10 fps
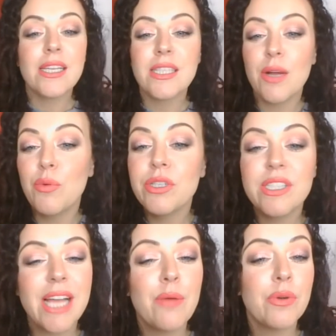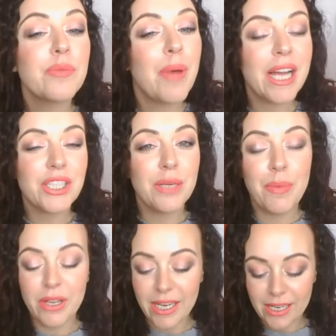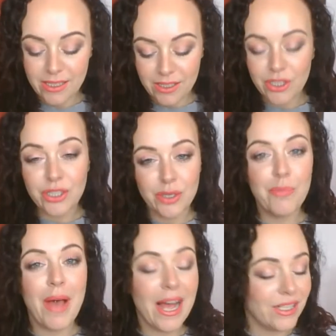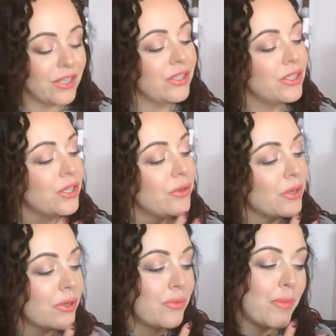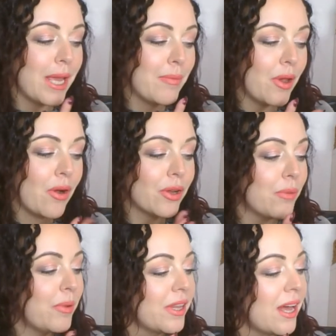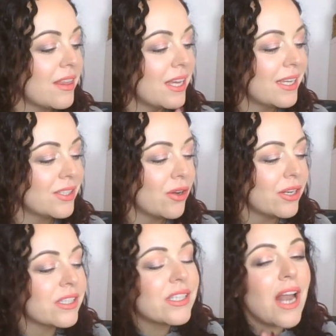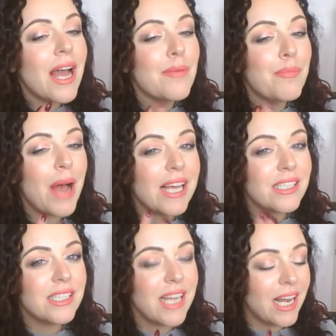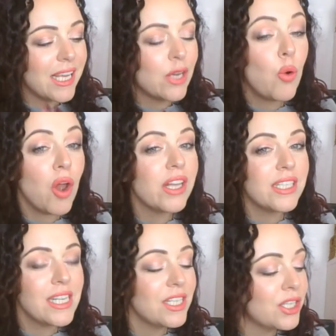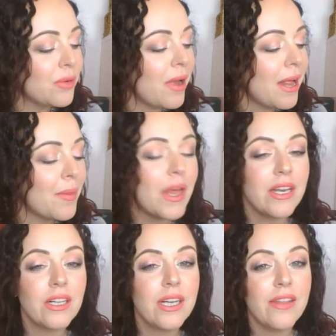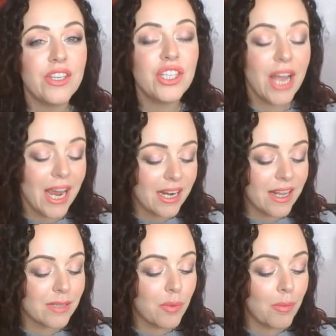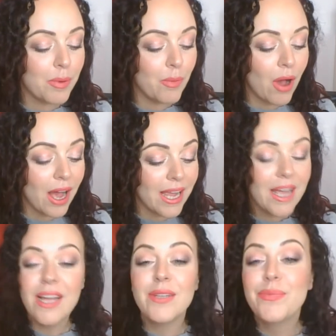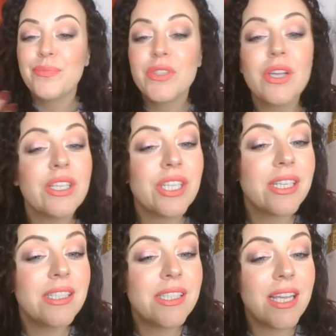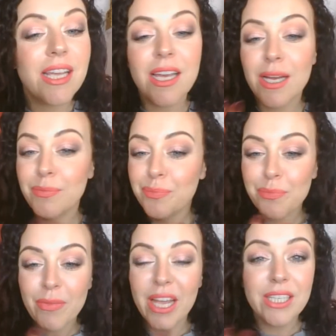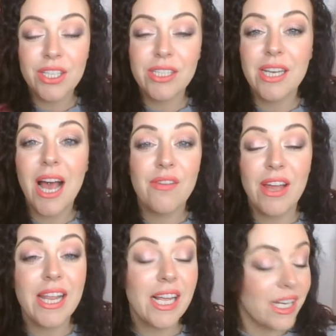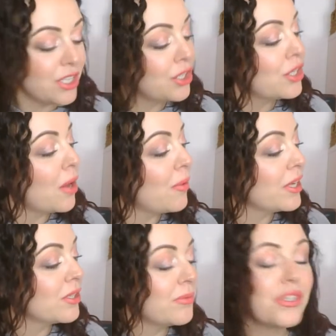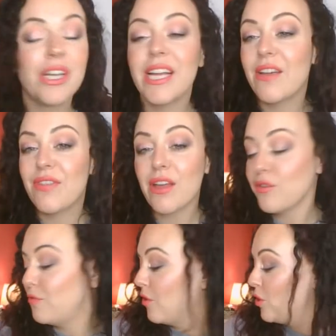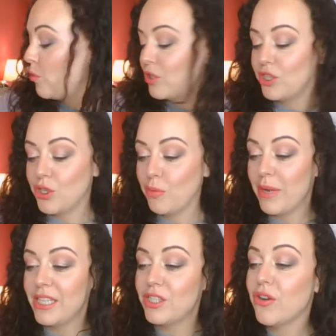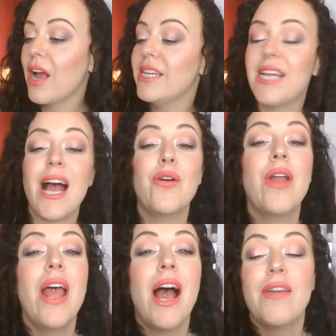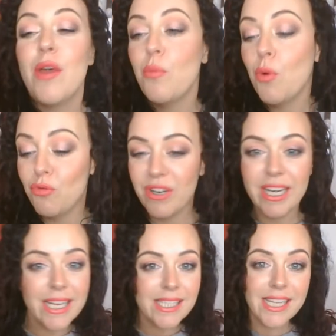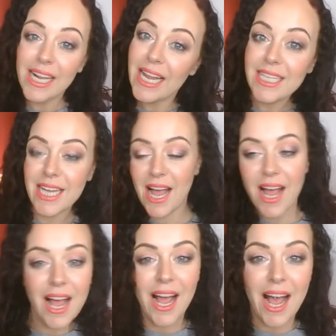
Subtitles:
As I say, I wouldn't say it was patchy, but it just compared to the two, you could maybe argue, but I think it's got a slight pastel-y quality to it and in the shade, that's probably why. So as you can see here, it doesn't have any glitter showing. So I'm just going to give that the full 1 to 2 minutes dry down, and then we'll release the glitter